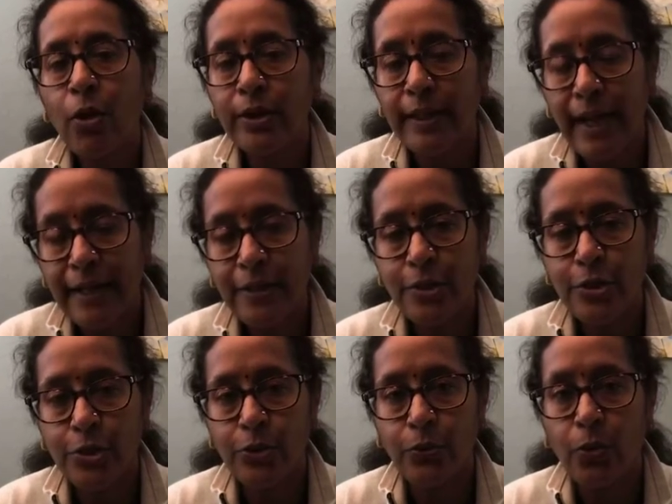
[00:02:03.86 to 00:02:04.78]
that
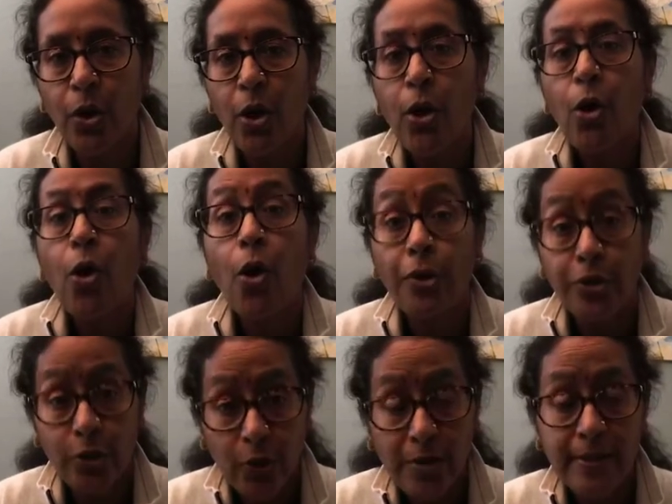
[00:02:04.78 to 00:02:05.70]
issue on
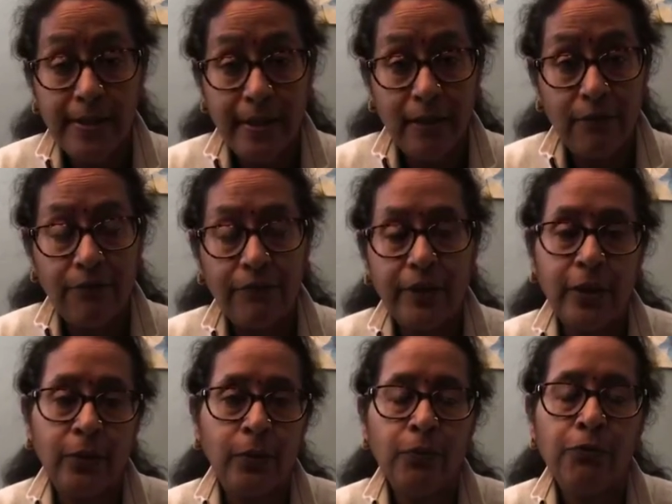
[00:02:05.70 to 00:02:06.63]
yourself,
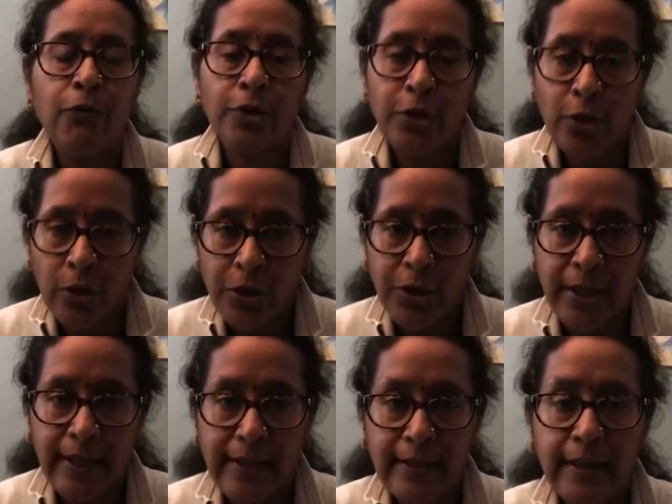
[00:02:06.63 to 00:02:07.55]
for your
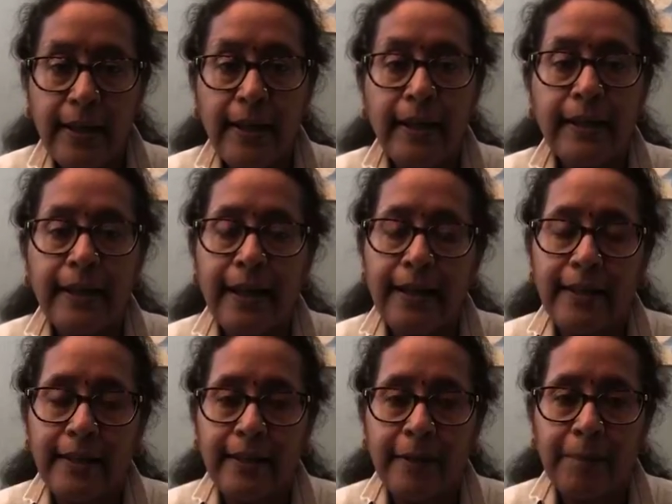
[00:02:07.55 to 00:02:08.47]
child,
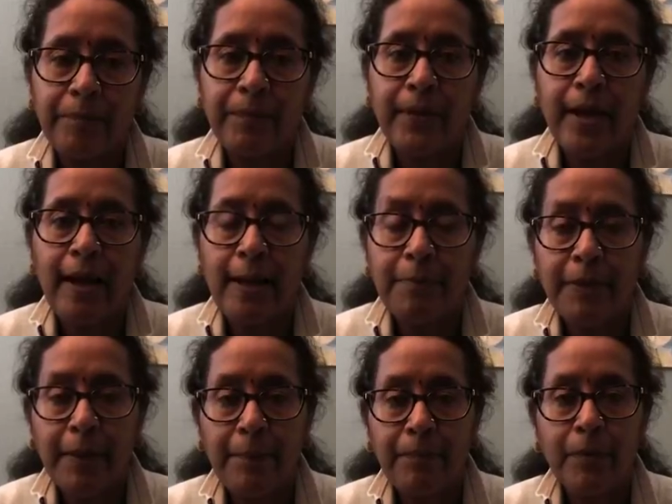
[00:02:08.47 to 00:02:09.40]
can help
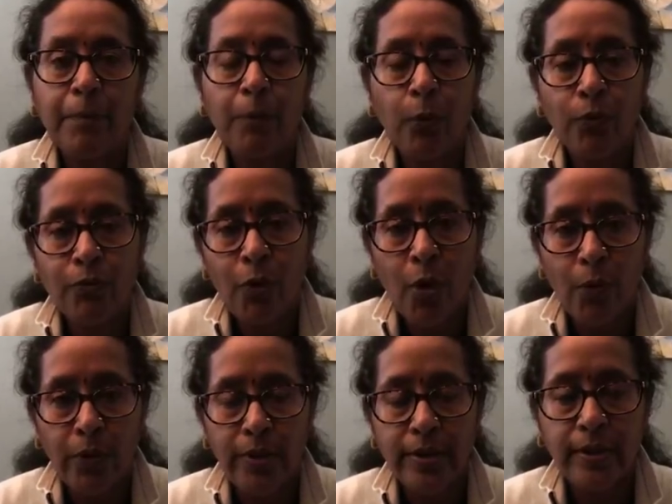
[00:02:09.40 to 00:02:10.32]
them move
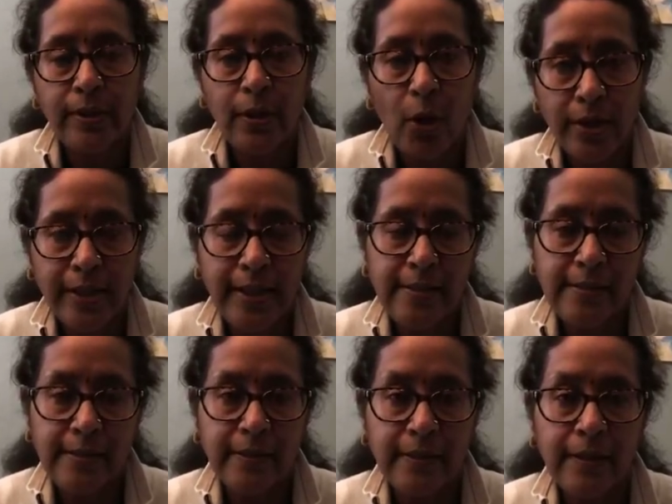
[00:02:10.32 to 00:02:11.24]
forward a lot
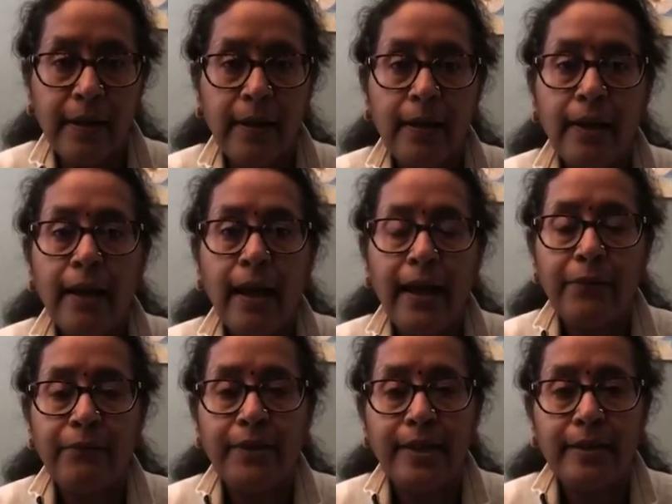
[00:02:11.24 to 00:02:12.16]
easier.
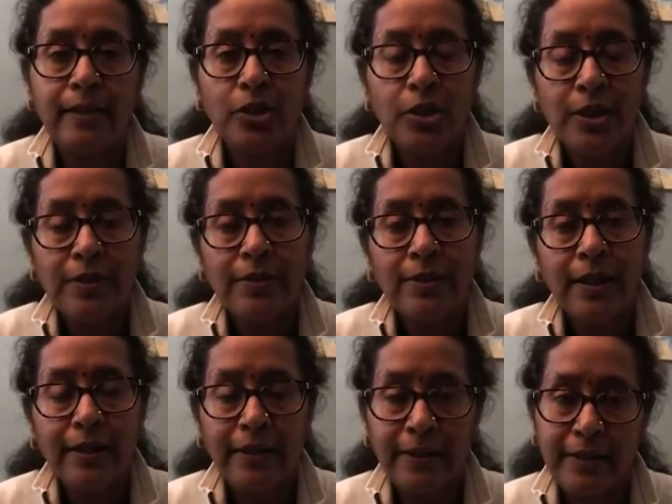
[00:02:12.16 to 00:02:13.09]
And with the children
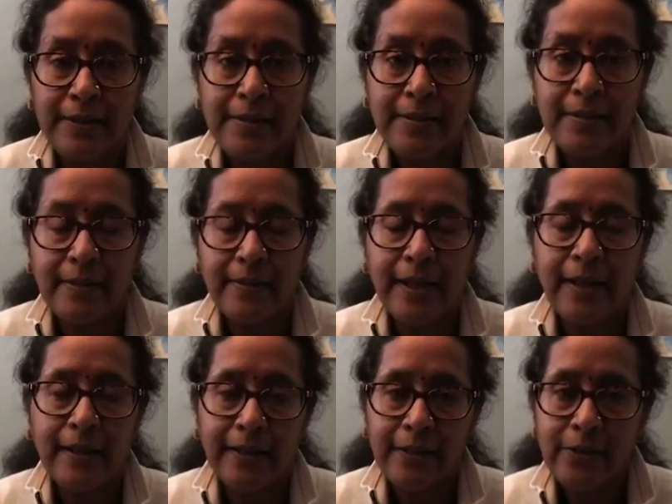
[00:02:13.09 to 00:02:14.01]
and adults and
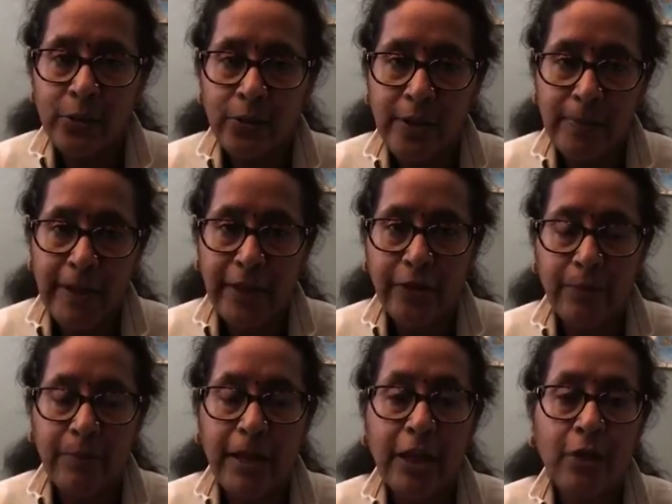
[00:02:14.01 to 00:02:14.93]
young adults on the spectrum,
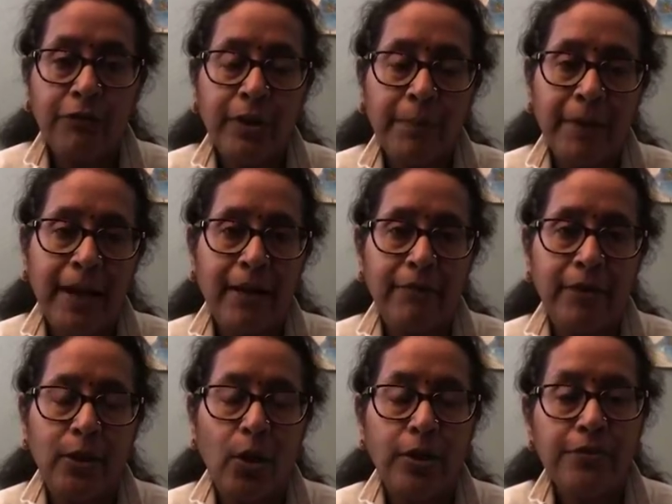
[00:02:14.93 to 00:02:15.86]
many of them have a
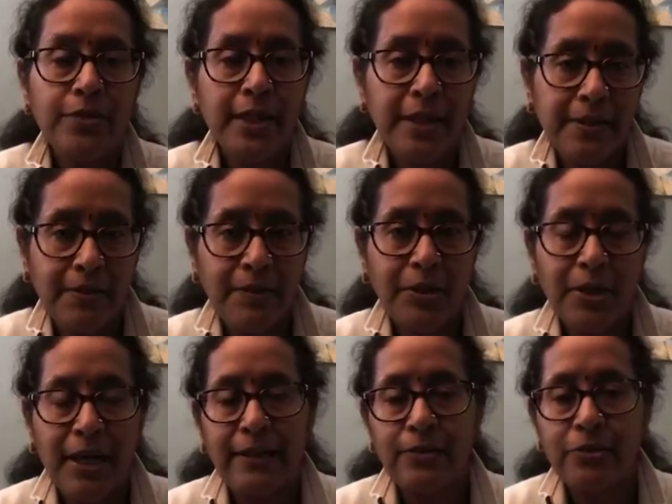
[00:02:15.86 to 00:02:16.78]
lot of sensory
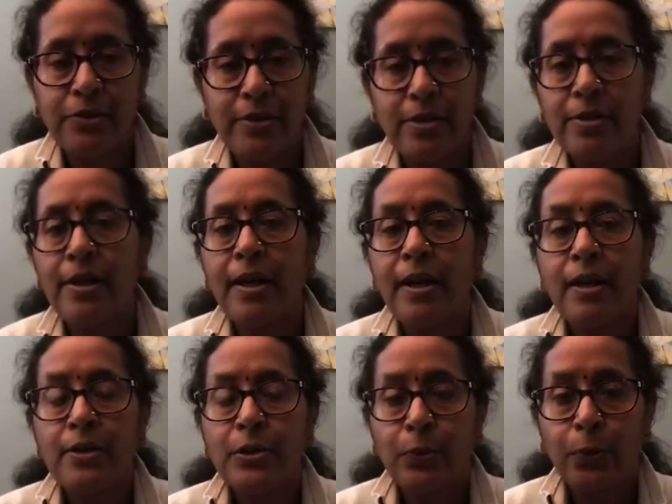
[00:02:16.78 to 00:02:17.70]
challenges.
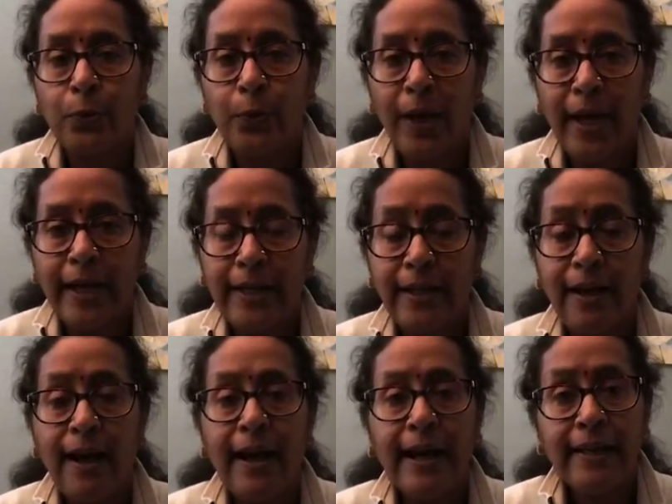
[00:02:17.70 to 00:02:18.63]
So I
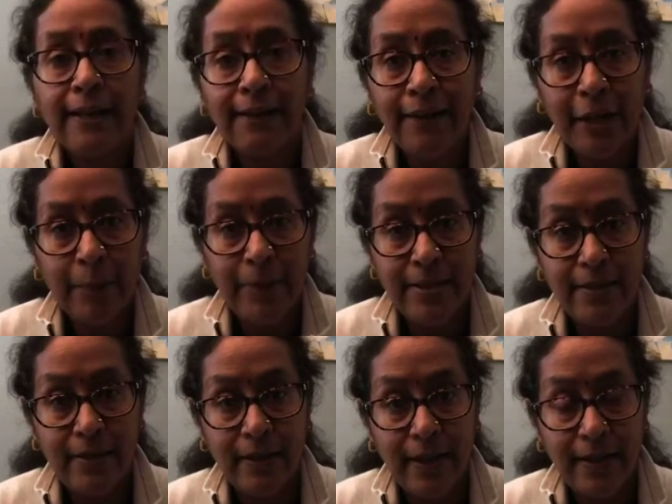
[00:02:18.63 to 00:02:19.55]
highly recommend
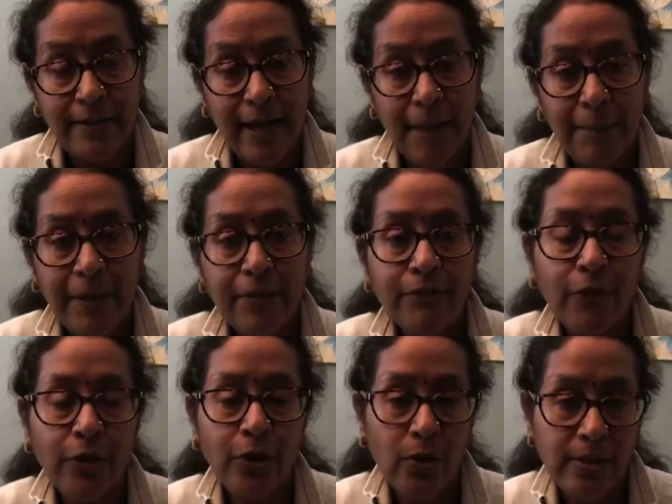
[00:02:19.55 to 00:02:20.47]
surrogate tapping for
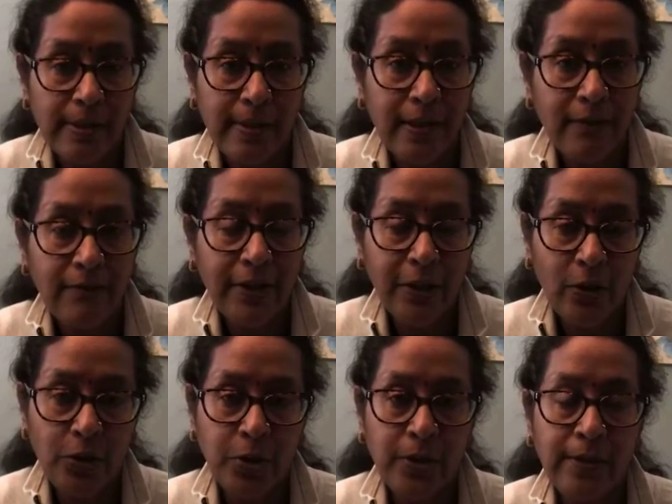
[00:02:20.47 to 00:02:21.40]
yourself and your
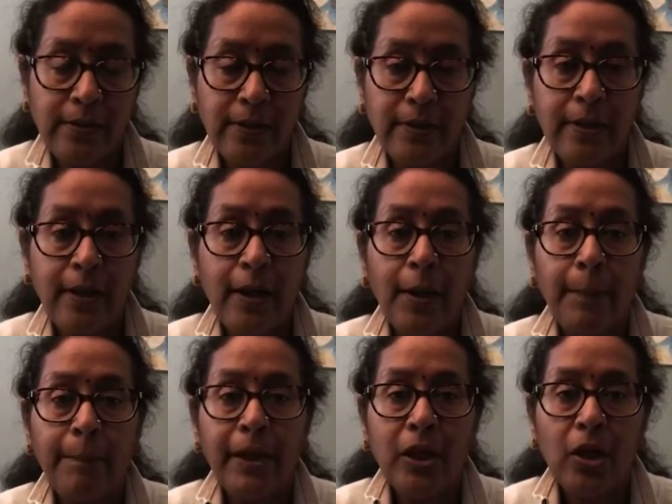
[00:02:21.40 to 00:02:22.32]
children,
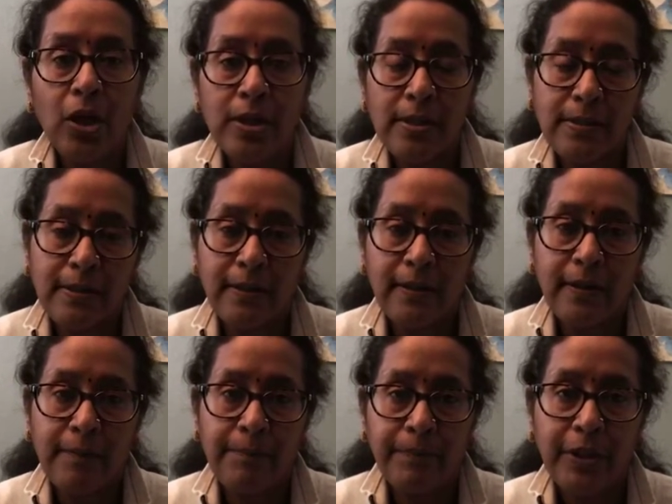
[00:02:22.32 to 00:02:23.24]
because
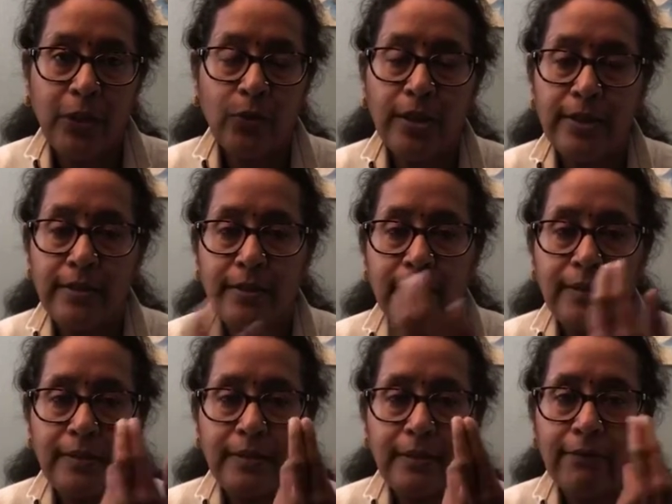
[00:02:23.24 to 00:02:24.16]

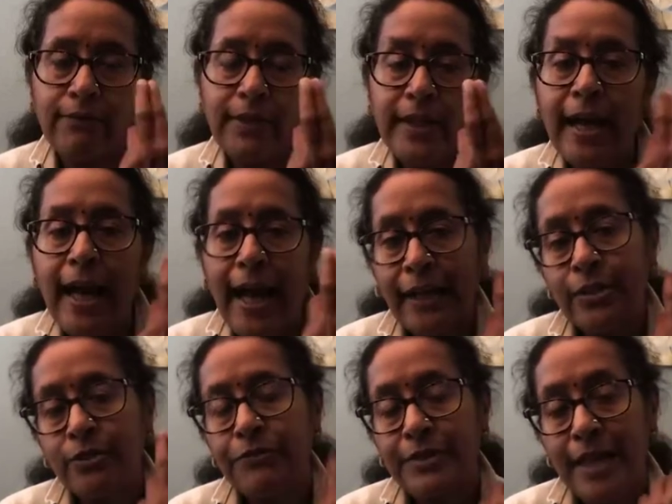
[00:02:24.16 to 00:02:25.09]
the very act
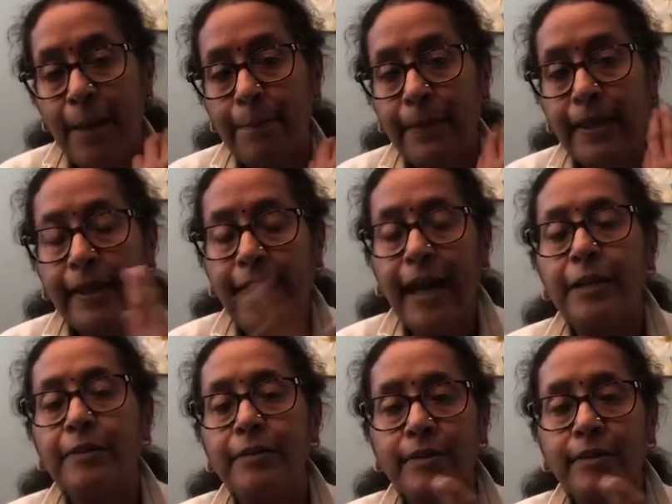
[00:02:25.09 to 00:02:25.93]
of tapping can